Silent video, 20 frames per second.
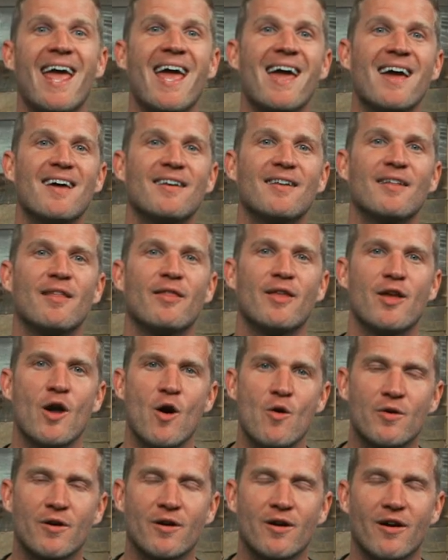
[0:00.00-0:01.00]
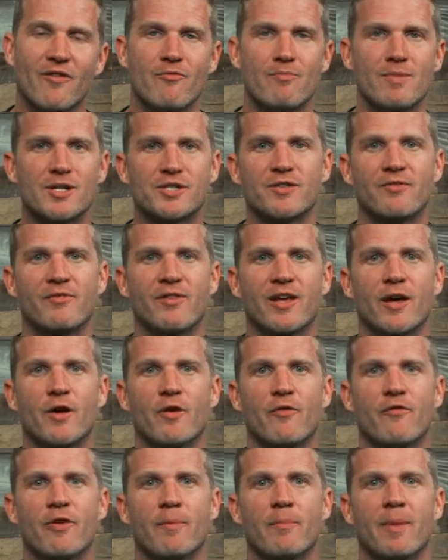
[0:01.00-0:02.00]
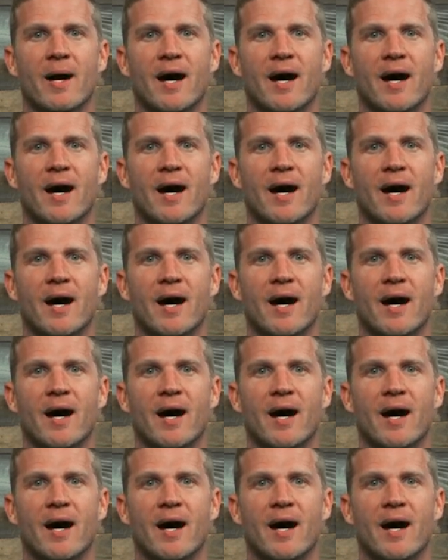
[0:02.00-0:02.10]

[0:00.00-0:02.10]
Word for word: and the owner of Mission Viejo Fit